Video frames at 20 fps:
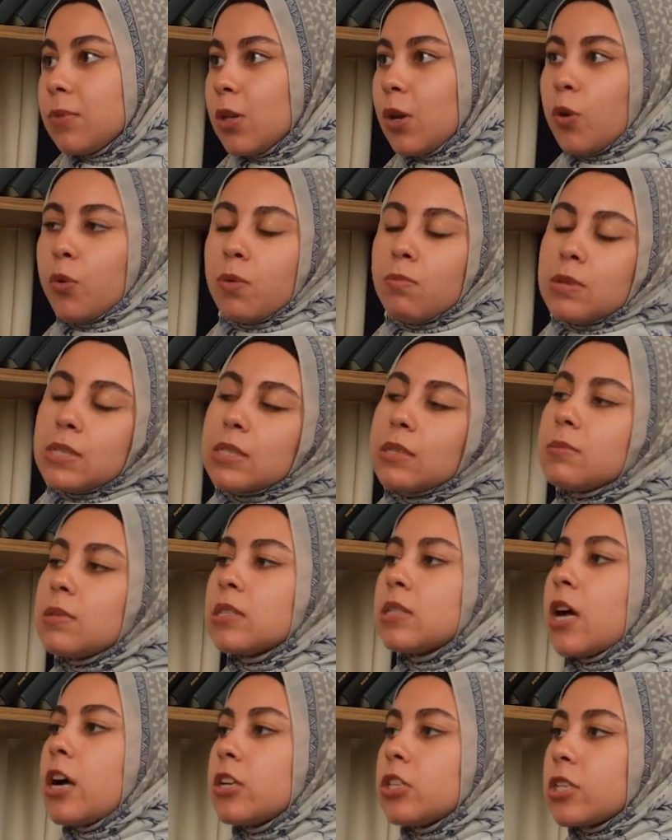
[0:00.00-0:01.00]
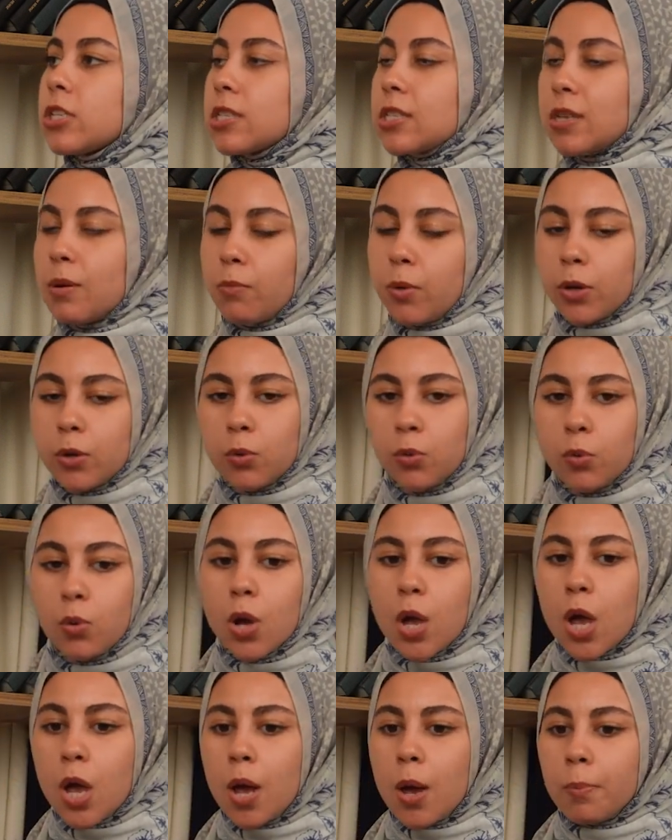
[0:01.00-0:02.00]
The Muslim is not just someone who
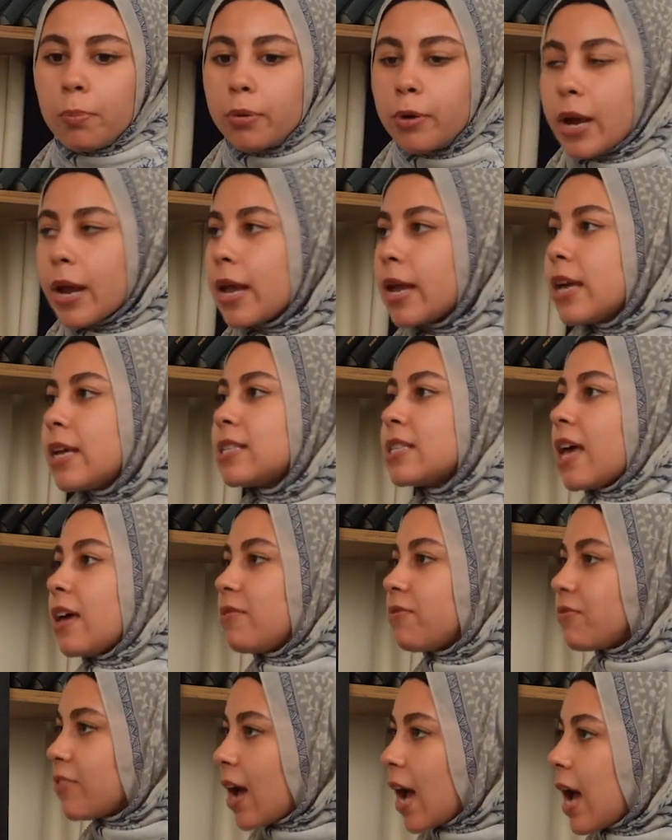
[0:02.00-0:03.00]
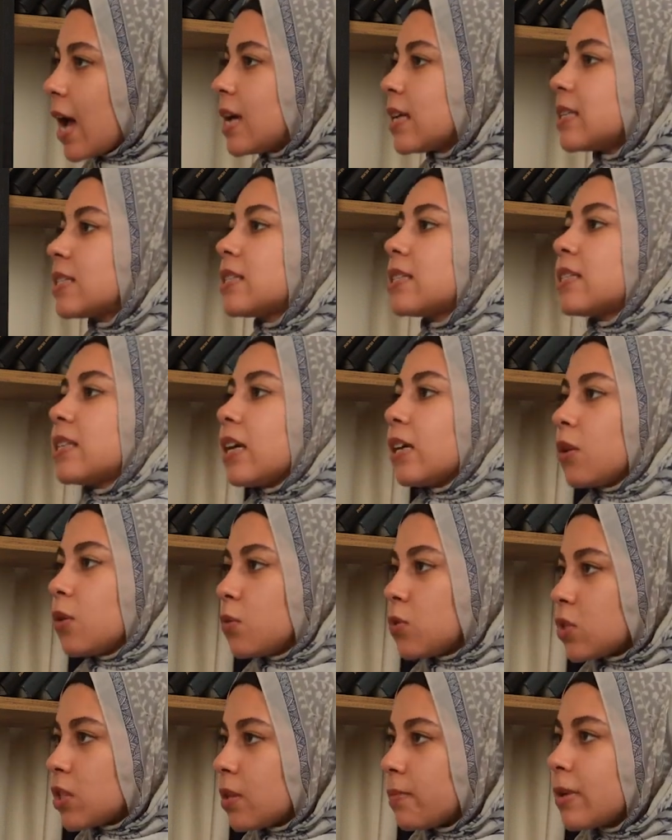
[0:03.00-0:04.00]
prays and fasts and
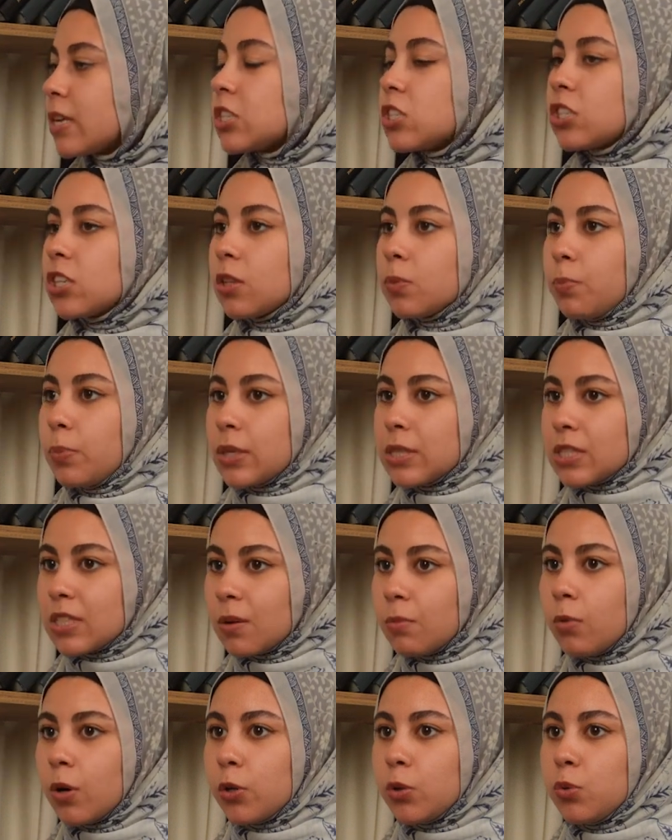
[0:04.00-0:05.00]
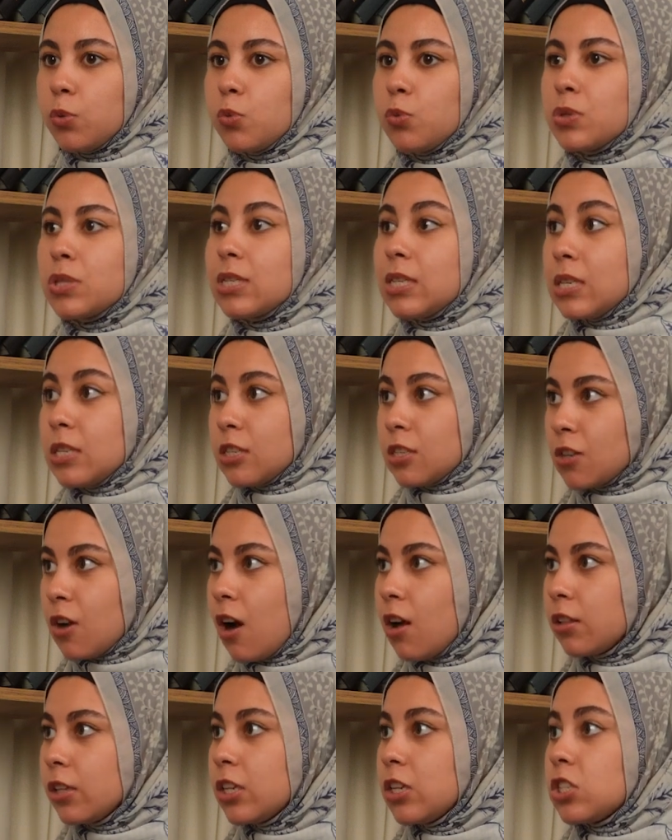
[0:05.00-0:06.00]
goes to the masjid, but someone who seeks
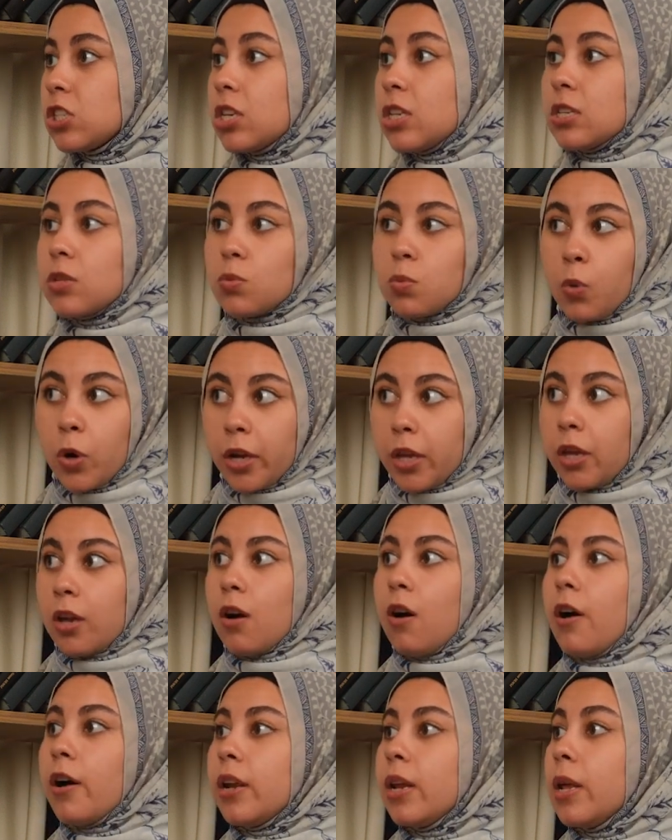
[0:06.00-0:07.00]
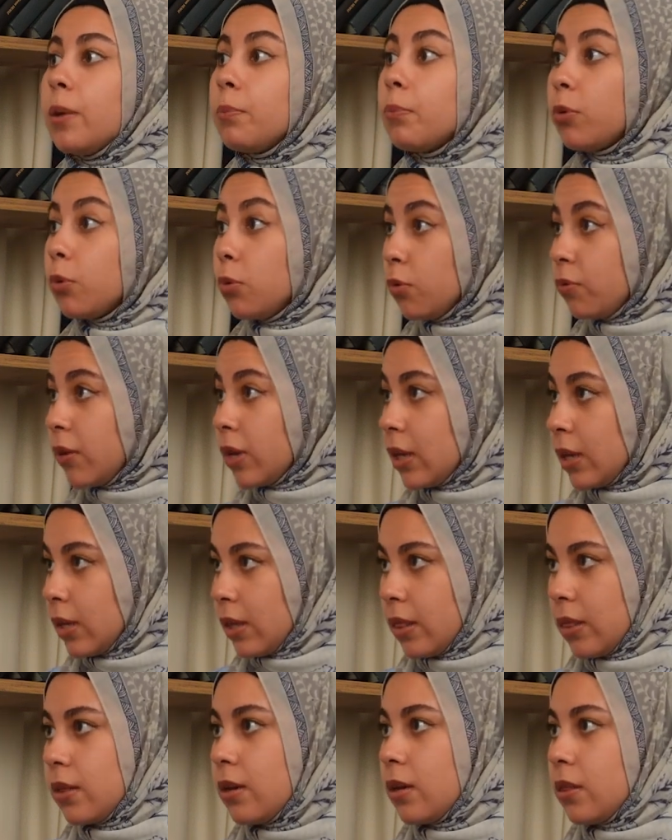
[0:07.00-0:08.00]
knowledge, is working on improving
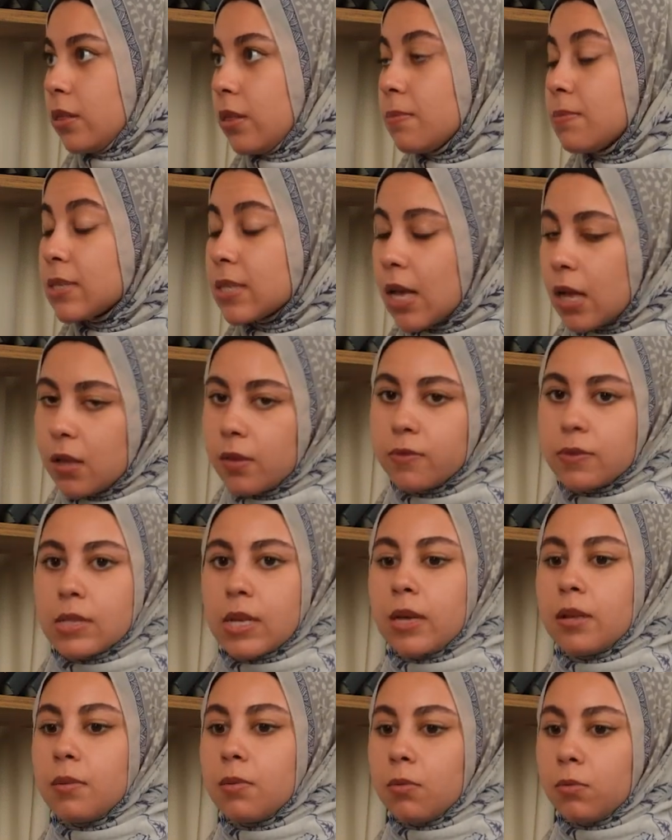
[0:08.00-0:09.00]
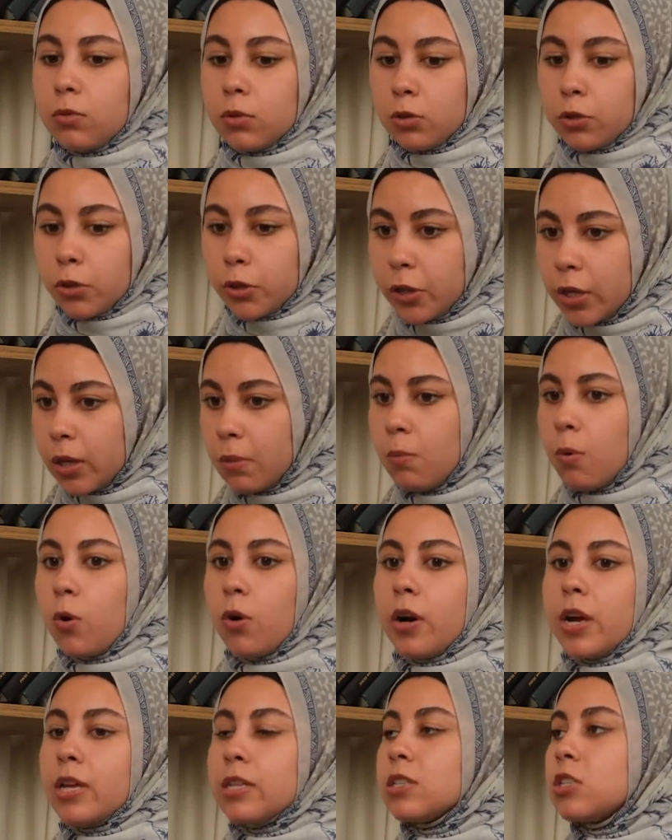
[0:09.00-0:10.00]
themselves and learning
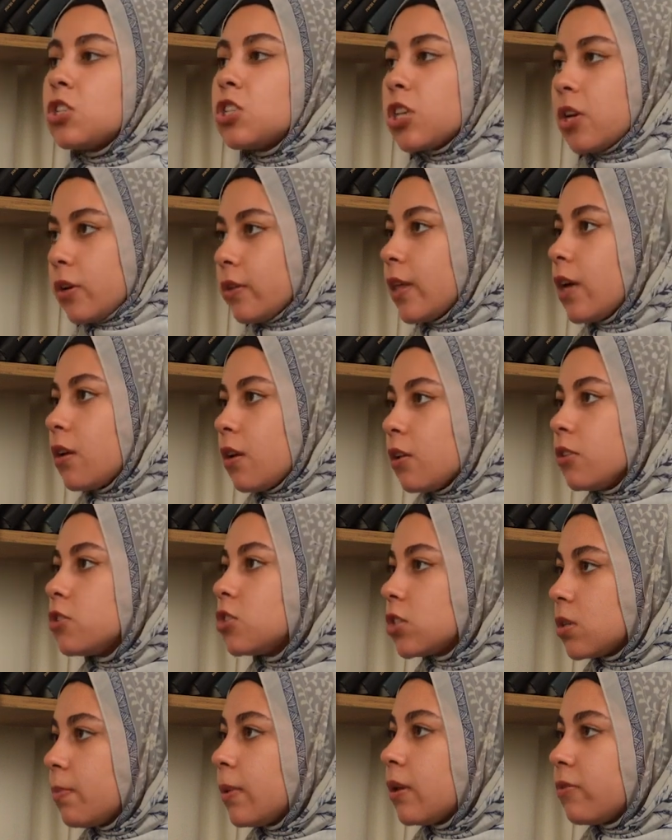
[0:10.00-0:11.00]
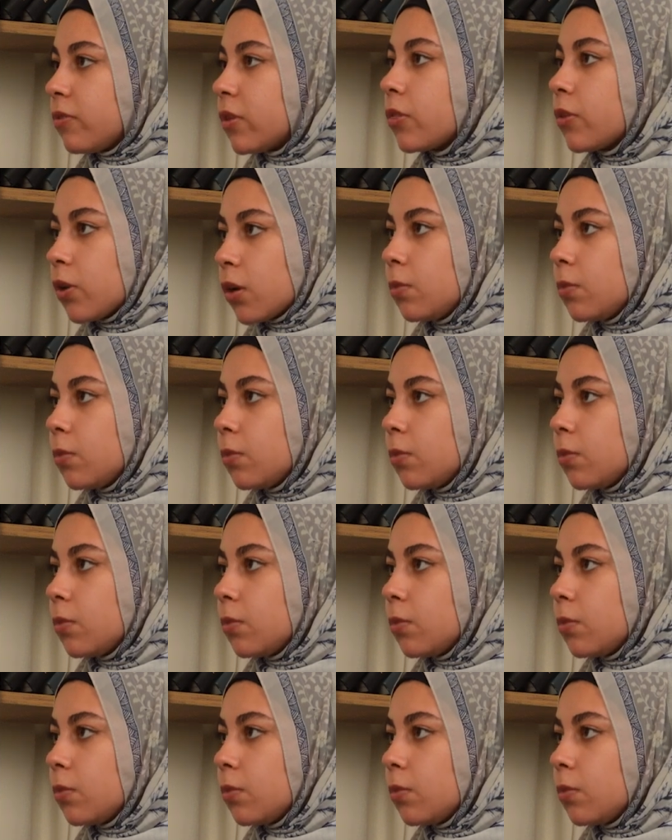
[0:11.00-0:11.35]
more and sharing that knowledge to benefit their